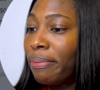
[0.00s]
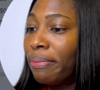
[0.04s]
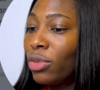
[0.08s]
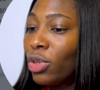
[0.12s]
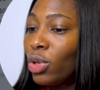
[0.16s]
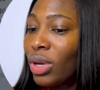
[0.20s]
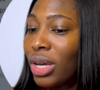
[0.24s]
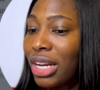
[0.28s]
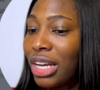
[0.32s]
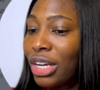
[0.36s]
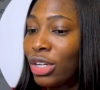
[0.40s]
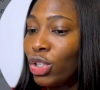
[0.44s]
you
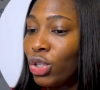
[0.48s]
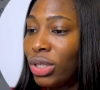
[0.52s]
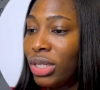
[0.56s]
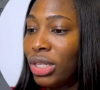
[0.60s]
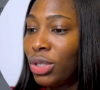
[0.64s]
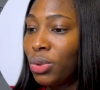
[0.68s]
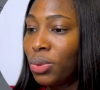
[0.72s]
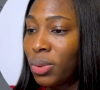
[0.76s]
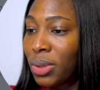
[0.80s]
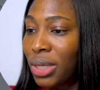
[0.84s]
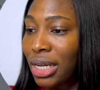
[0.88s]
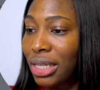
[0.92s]
can actually
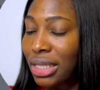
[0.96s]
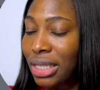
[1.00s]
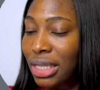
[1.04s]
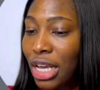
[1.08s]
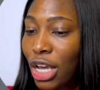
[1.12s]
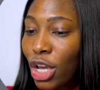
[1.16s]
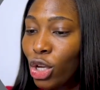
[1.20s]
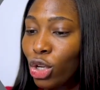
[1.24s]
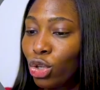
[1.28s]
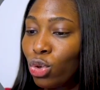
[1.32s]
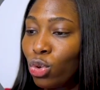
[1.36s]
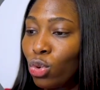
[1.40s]
do that.
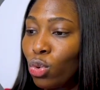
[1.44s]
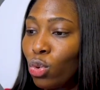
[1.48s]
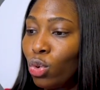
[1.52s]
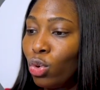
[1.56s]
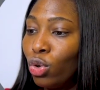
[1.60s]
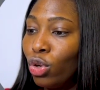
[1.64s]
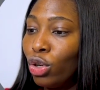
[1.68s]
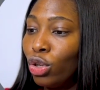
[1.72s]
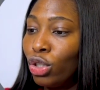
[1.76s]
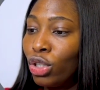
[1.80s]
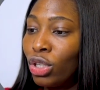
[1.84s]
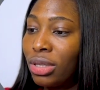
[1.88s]
So
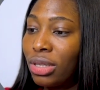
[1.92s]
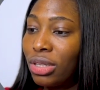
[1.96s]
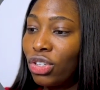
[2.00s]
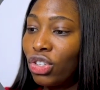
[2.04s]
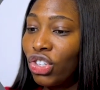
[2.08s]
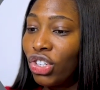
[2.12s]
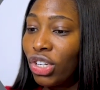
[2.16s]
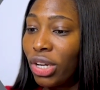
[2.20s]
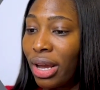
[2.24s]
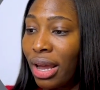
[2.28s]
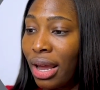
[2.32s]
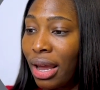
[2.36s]
this is
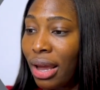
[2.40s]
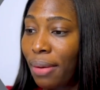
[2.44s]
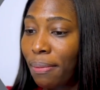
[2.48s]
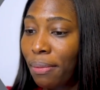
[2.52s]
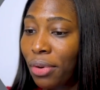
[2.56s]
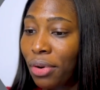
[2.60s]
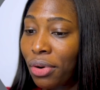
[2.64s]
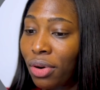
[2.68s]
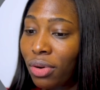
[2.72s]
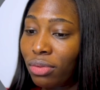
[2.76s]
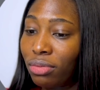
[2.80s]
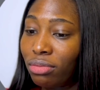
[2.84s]
share,
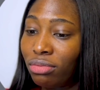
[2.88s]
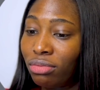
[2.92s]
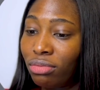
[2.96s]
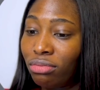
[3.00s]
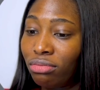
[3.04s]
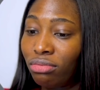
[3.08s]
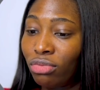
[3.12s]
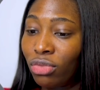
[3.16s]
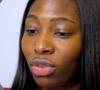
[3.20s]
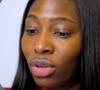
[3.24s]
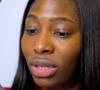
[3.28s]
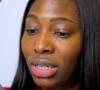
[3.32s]
but
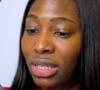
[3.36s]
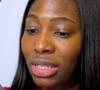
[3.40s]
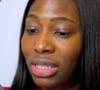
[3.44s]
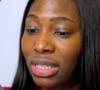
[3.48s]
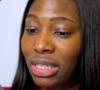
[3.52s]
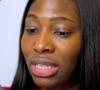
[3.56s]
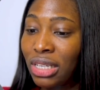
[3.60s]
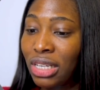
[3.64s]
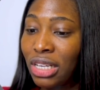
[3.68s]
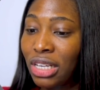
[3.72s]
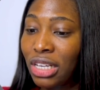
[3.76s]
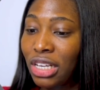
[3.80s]

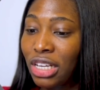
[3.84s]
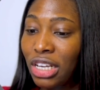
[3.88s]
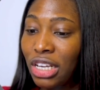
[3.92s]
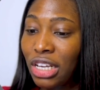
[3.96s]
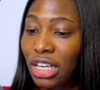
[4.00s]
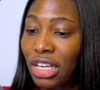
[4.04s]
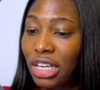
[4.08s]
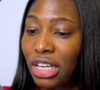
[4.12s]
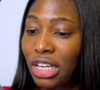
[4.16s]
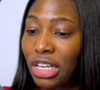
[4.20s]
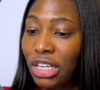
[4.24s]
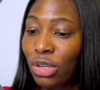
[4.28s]
honestly,
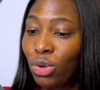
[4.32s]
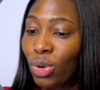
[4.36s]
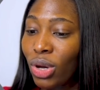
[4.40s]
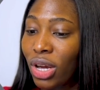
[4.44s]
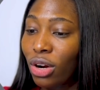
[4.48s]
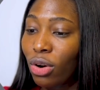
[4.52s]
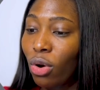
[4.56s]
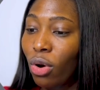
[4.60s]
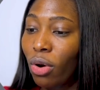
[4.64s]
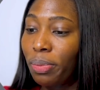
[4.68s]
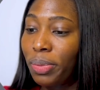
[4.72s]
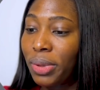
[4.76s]
you
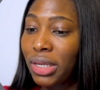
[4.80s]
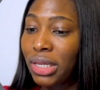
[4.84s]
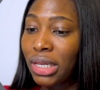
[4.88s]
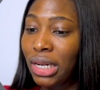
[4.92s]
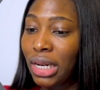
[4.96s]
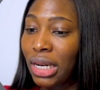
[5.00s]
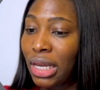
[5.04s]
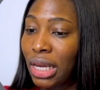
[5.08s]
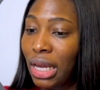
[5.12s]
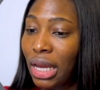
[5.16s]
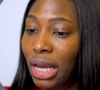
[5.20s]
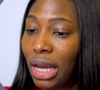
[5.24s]
can copy the
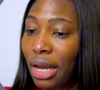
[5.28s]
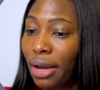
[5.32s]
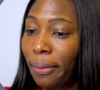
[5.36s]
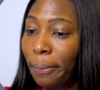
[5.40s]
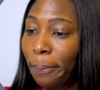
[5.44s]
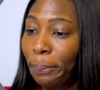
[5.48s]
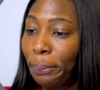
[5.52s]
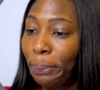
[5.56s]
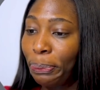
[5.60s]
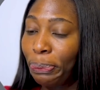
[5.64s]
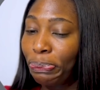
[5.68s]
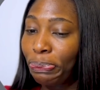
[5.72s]
link,
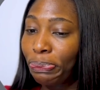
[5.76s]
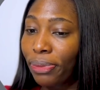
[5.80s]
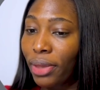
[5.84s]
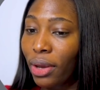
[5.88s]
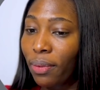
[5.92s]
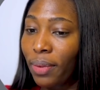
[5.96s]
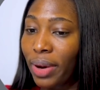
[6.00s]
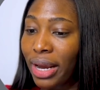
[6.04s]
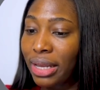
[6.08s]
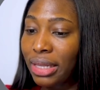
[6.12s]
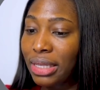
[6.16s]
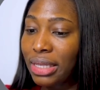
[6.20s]

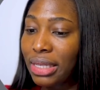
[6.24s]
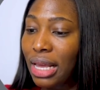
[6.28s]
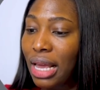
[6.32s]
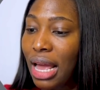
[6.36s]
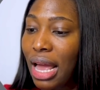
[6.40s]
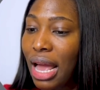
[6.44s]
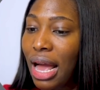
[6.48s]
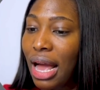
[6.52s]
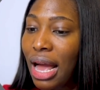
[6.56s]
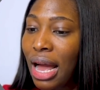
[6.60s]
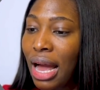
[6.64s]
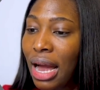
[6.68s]
right?
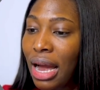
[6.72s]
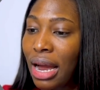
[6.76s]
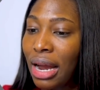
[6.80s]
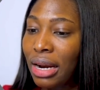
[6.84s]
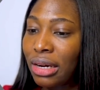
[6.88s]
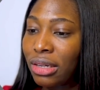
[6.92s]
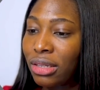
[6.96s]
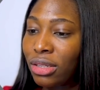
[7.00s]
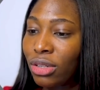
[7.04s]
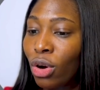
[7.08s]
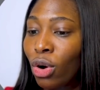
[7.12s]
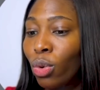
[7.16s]

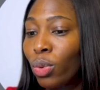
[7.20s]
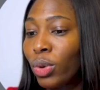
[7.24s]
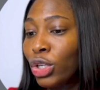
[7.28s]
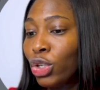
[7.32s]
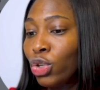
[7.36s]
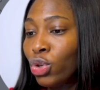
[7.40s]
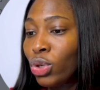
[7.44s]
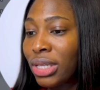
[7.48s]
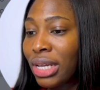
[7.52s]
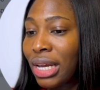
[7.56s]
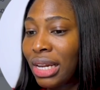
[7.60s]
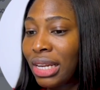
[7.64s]
and always
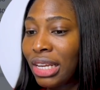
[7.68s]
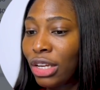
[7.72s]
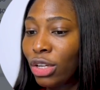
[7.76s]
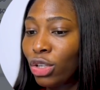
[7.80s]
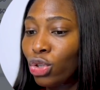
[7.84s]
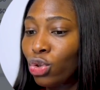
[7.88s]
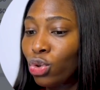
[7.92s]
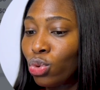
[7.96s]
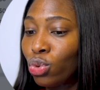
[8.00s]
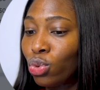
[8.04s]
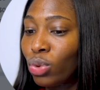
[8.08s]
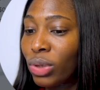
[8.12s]
use that link
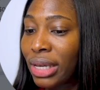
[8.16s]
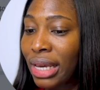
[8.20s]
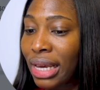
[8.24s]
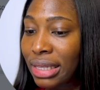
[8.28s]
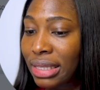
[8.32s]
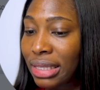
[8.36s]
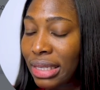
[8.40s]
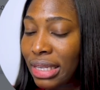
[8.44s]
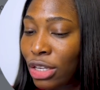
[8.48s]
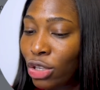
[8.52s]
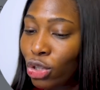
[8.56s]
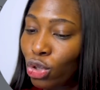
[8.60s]
to
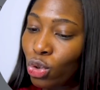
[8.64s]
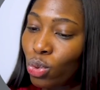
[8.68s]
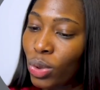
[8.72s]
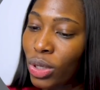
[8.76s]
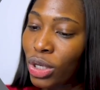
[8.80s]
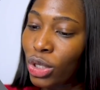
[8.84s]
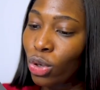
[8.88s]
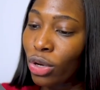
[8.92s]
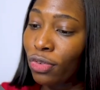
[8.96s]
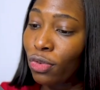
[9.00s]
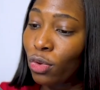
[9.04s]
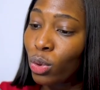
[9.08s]
get into
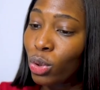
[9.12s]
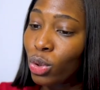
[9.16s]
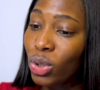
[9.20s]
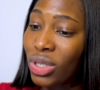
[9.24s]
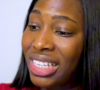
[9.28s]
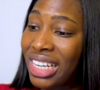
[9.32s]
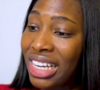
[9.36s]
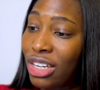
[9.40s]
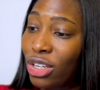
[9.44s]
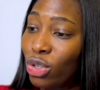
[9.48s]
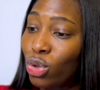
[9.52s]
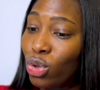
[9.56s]
it. Or if you want to
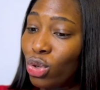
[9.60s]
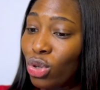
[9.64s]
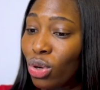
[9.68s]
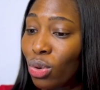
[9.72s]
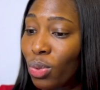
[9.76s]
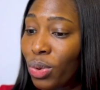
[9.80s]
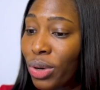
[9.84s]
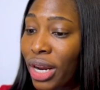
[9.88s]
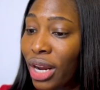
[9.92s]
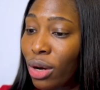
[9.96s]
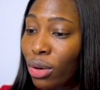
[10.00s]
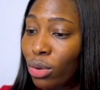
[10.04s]
send it to
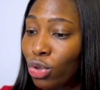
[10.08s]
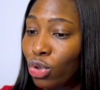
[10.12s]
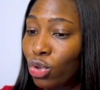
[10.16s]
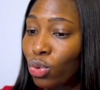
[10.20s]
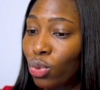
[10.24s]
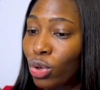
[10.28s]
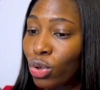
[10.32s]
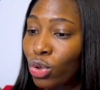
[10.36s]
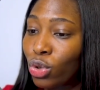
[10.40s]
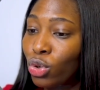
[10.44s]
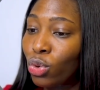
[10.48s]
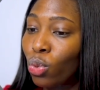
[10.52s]
someone else to
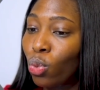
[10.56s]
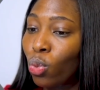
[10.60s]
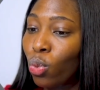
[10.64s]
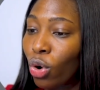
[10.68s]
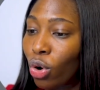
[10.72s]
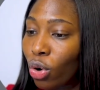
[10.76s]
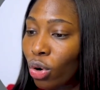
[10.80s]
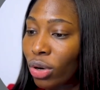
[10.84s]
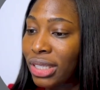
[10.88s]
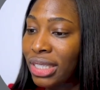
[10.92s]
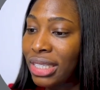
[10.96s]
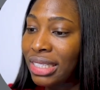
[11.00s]
also
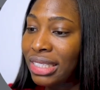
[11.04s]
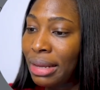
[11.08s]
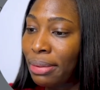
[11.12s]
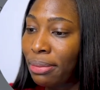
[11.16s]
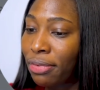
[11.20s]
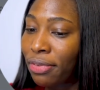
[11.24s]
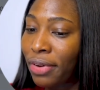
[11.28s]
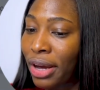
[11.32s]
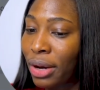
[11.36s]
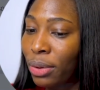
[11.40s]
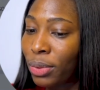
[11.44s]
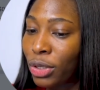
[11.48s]
work on the same
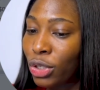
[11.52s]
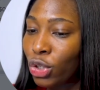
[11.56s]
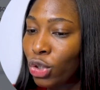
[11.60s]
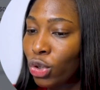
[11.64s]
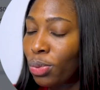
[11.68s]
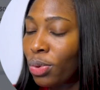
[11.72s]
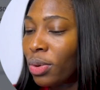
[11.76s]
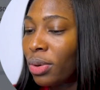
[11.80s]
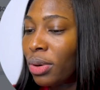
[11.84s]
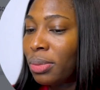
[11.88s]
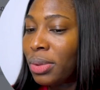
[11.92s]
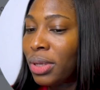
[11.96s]
file with you,
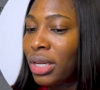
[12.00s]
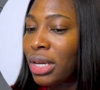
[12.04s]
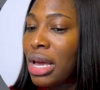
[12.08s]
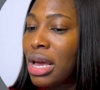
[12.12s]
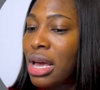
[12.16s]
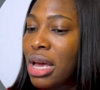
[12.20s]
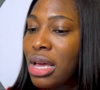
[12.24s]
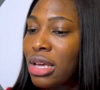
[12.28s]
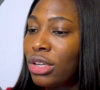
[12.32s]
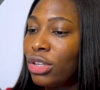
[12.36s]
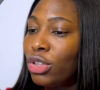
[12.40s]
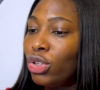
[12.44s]
probably
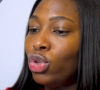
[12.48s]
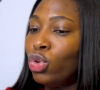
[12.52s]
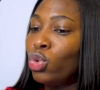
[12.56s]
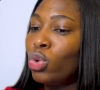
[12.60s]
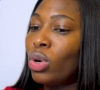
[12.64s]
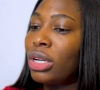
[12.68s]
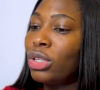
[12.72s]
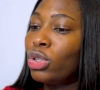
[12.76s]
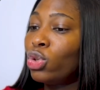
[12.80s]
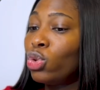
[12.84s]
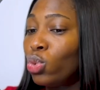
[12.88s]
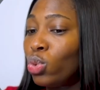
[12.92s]
you
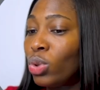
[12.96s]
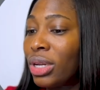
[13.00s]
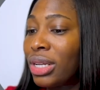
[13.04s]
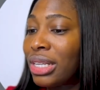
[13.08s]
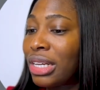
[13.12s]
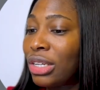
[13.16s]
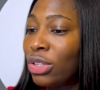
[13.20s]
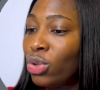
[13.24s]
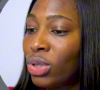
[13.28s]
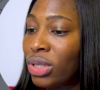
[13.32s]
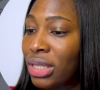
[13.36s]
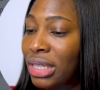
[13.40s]
are two that
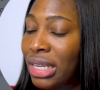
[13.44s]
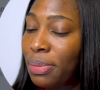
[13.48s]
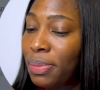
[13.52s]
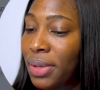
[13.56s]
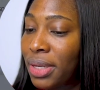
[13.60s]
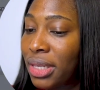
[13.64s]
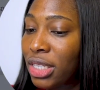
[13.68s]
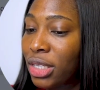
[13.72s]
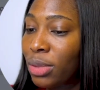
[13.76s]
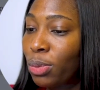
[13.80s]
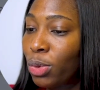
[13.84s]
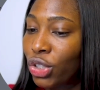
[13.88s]
are used
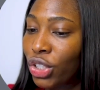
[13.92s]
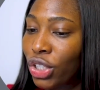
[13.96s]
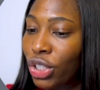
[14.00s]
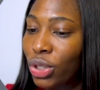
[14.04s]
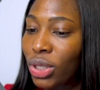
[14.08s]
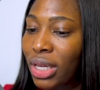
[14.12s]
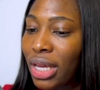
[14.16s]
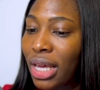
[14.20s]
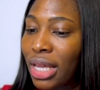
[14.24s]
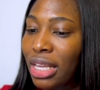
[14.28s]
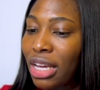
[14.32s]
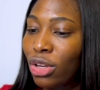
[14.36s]
keeping this budget
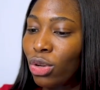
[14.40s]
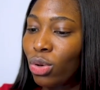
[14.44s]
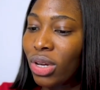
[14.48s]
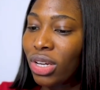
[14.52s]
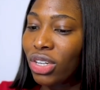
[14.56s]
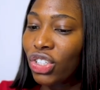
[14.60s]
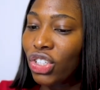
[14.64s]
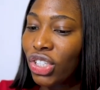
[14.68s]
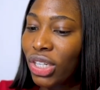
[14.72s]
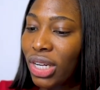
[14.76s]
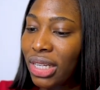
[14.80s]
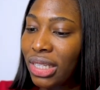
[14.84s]
together, you can
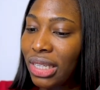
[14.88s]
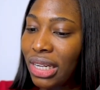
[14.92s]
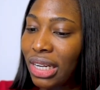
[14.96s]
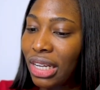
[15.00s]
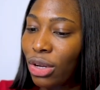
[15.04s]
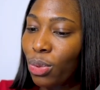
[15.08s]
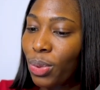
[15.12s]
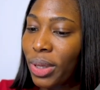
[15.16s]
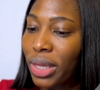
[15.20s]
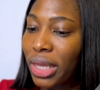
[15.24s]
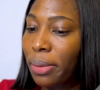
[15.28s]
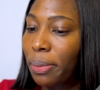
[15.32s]
share the
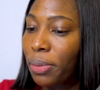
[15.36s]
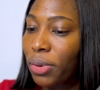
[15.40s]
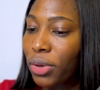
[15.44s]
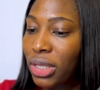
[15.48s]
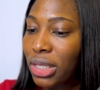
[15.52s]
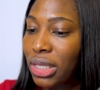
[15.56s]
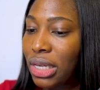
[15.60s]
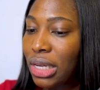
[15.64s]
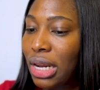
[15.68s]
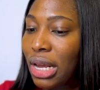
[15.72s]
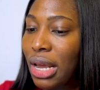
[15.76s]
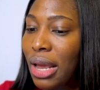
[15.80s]
link with that
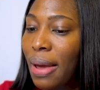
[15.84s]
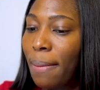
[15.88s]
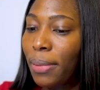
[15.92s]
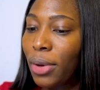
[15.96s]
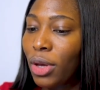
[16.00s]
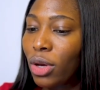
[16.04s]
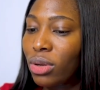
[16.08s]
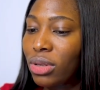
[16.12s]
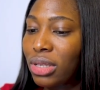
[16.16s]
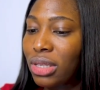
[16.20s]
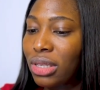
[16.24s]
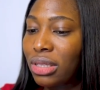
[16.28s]
person,
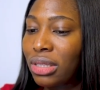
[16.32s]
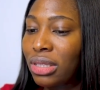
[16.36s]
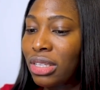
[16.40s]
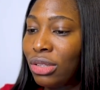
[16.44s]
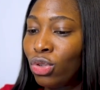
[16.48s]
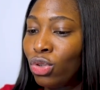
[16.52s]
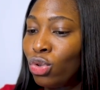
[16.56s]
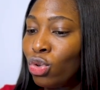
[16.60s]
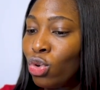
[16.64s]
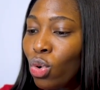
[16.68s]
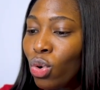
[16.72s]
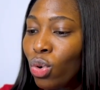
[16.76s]
because
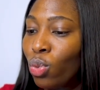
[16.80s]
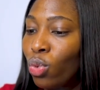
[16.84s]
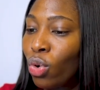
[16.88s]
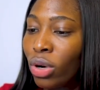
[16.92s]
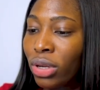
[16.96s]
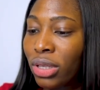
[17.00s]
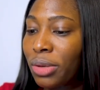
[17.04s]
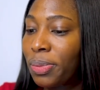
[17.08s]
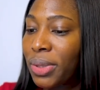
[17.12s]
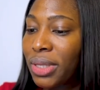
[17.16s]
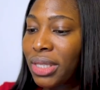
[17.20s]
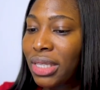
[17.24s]
no
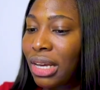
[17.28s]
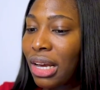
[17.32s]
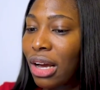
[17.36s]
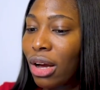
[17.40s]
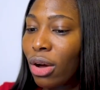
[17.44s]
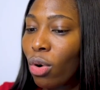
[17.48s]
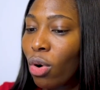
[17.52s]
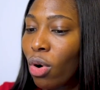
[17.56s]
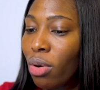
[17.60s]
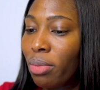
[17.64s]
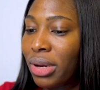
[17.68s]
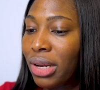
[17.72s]
other person
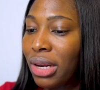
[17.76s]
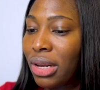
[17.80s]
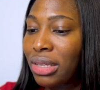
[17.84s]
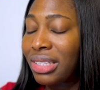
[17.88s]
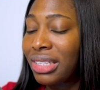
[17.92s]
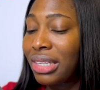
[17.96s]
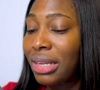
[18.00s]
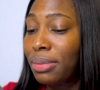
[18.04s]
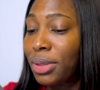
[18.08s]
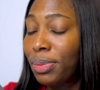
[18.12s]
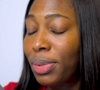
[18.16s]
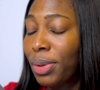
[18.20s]
can come in
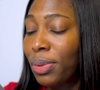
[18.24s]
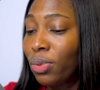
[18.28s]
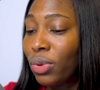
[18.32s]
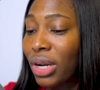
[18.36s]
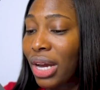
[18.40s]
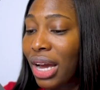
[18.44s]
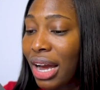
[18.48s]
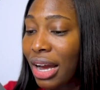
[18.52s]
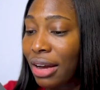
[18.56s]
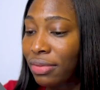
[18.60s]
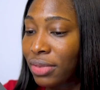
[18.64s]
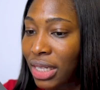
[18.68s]
except people
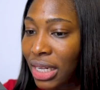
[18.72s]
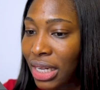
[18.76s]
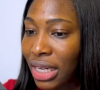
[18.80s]
that have the